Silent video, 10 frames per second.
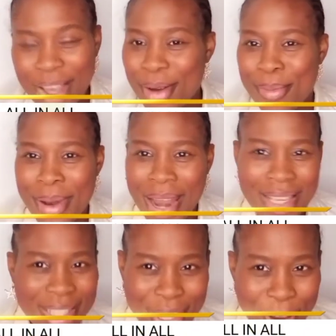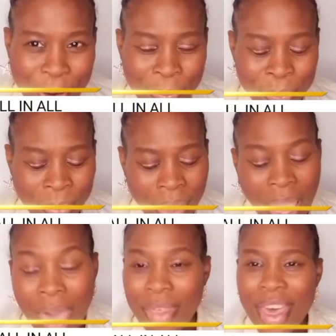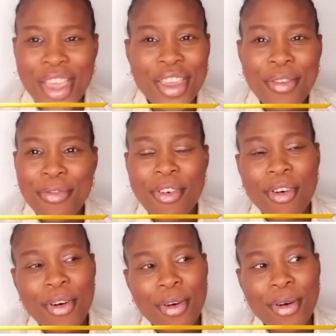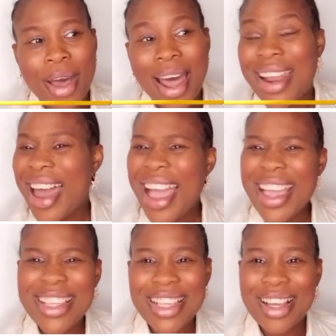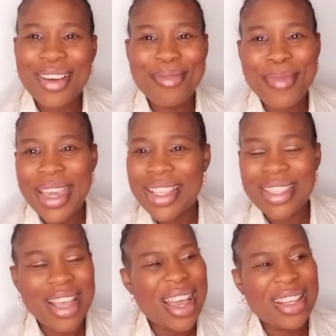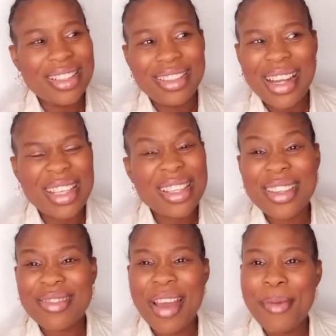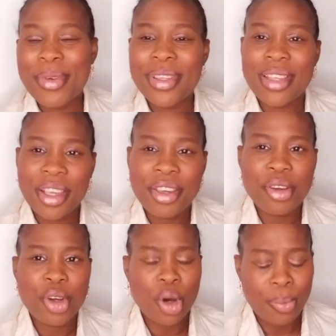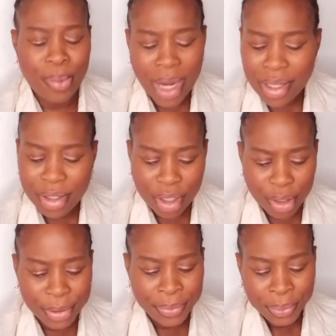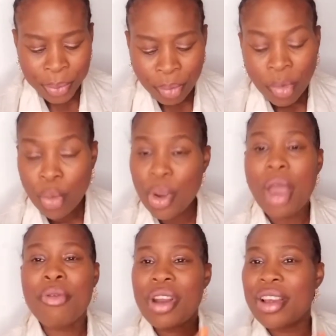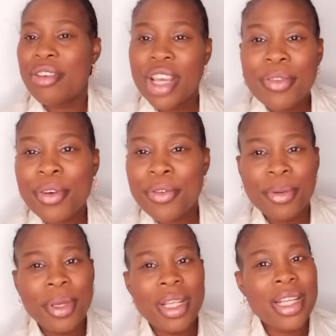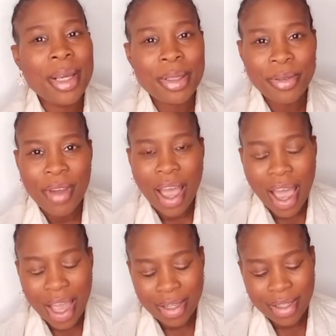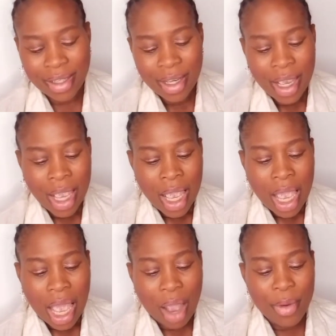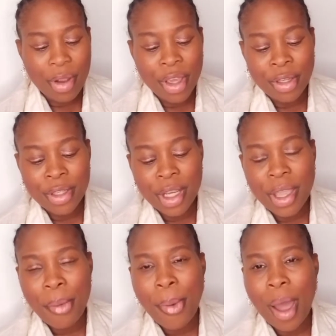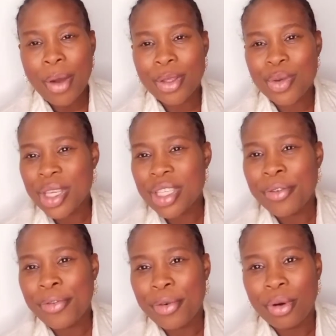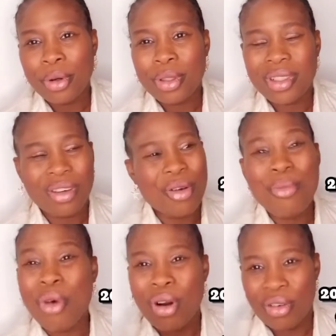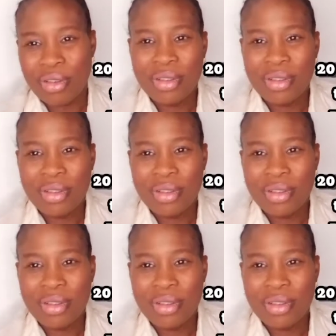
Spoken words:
God bless you. Thank you for our likes, our comments, and our subscribers. Thank you. God bless you. We are really grateful from the depth of our hearts. And we're going to talk about 20 food or more